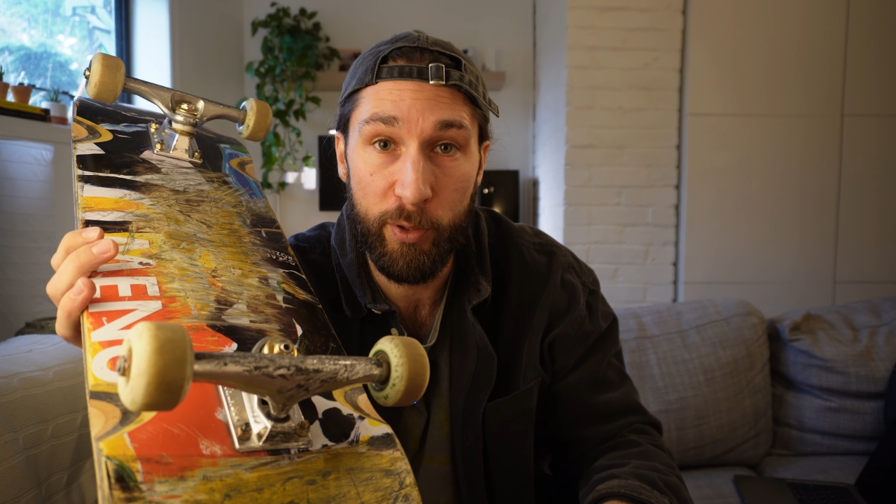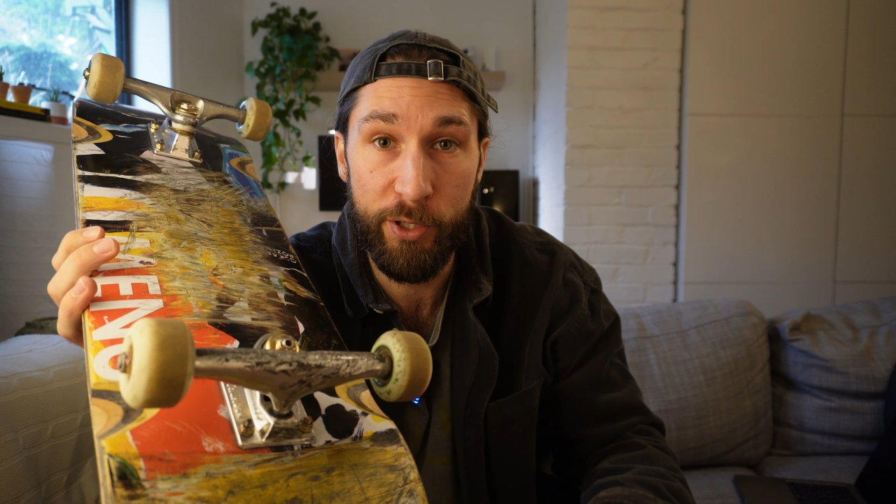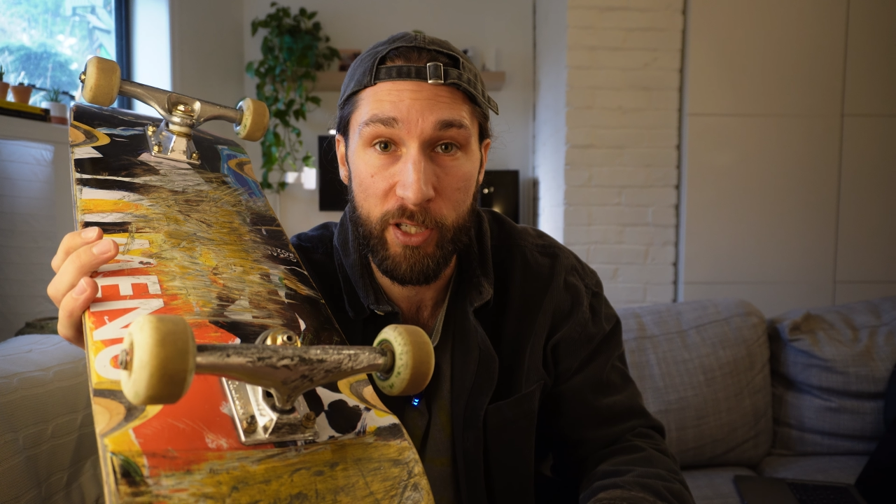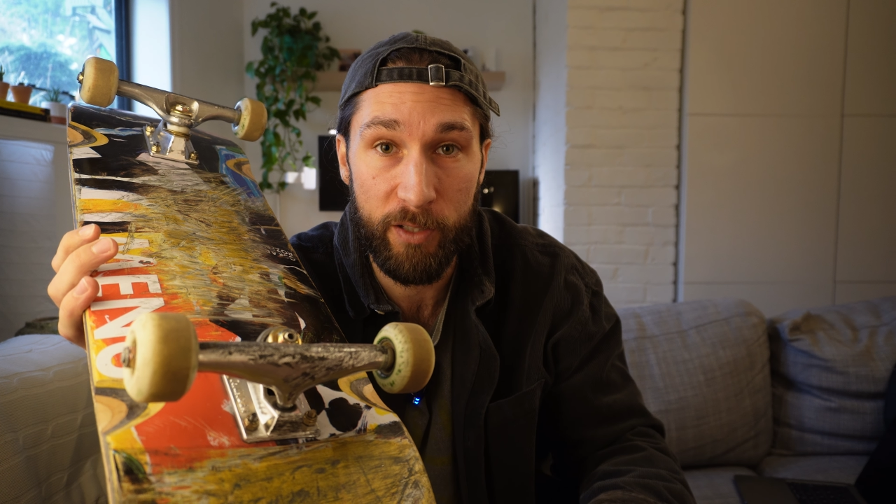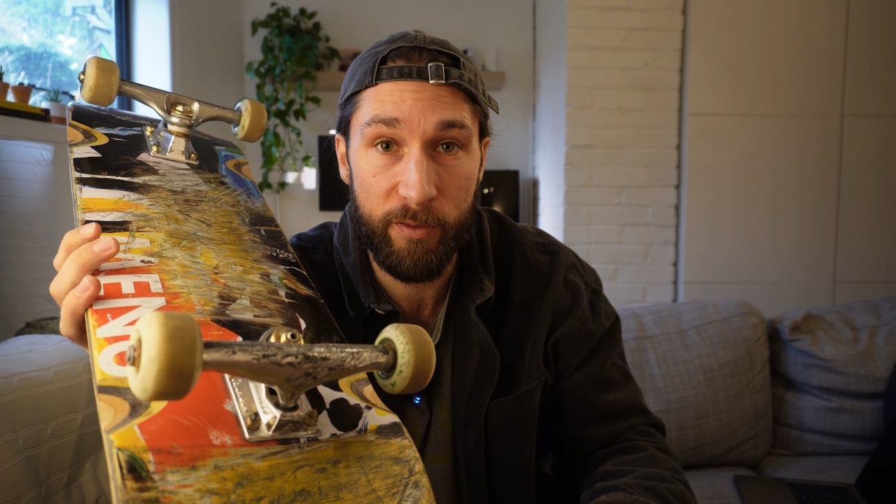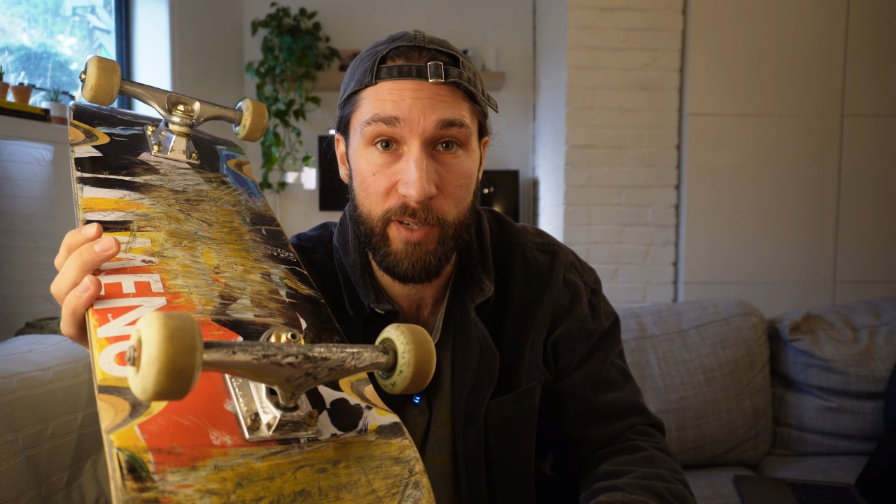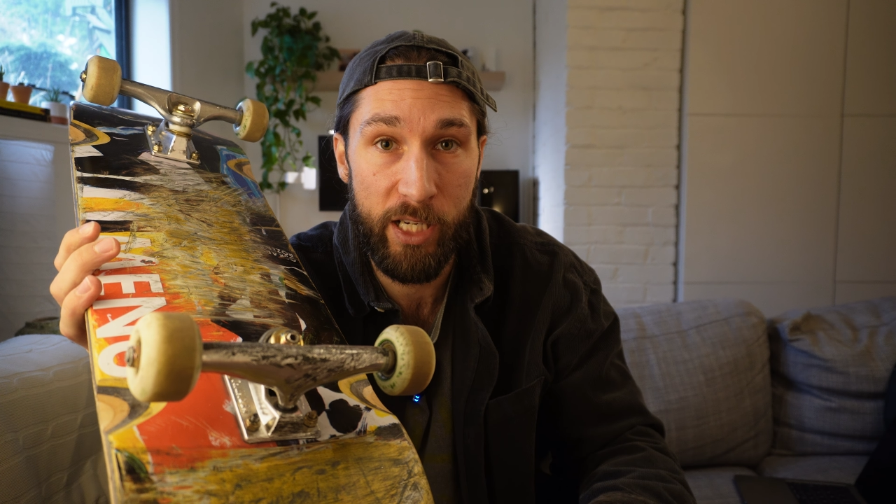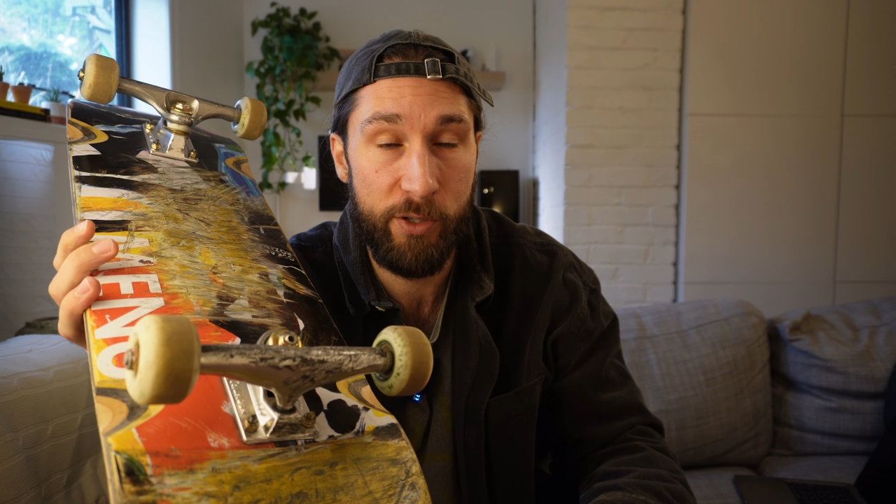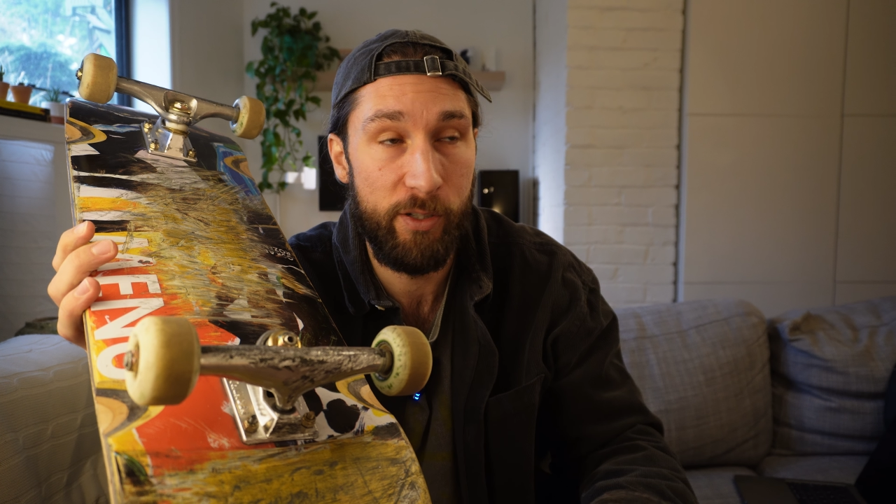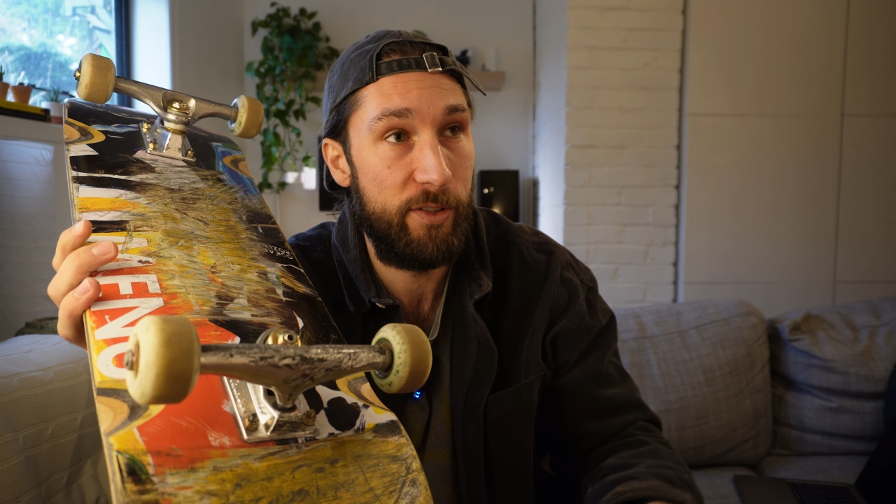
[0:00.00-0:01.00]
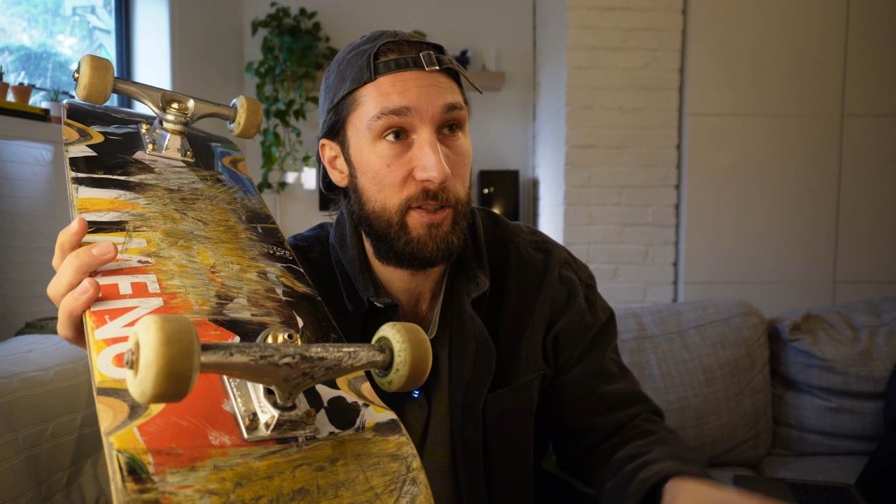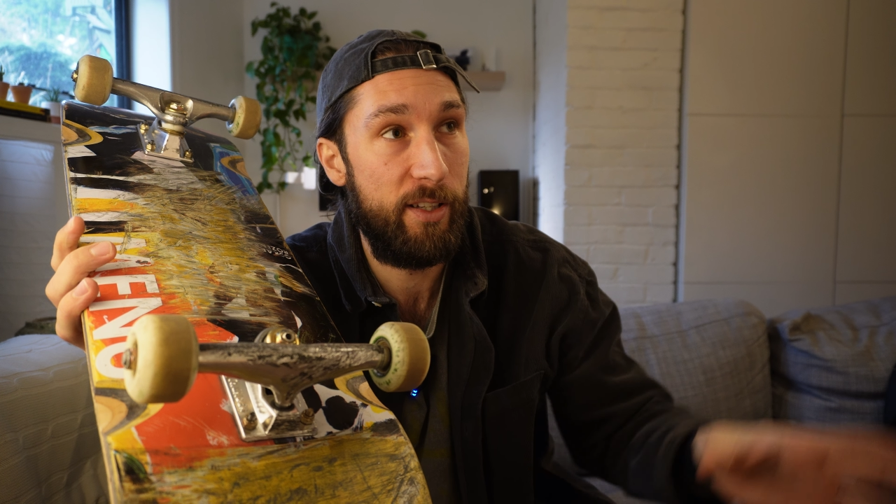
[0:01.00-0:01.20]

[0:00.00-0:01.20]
bushings for Ventures,